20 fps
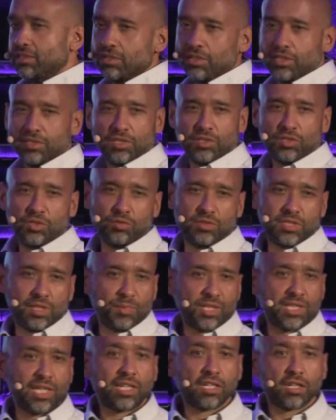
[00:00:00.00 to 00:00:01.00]
to institute
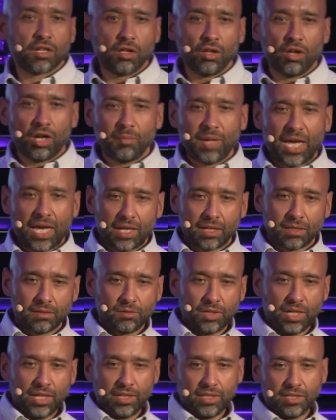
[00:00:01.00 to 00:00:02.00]
something like a clawback,
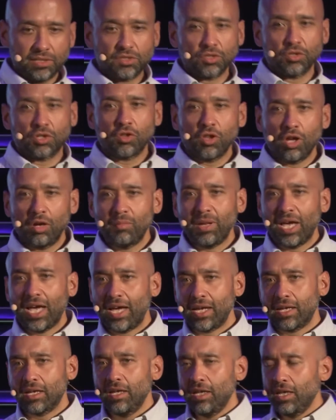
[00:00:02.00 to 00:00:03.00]
right? And so
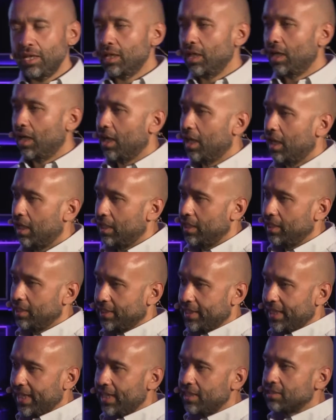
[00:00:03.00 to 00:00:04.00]
clawback, in
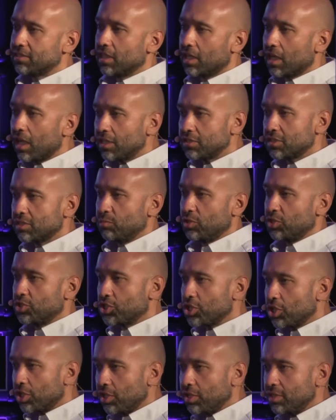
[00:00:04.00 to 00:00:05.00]
case a customer
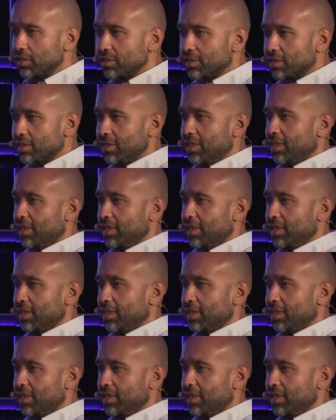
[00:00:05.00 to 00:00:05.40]
churns,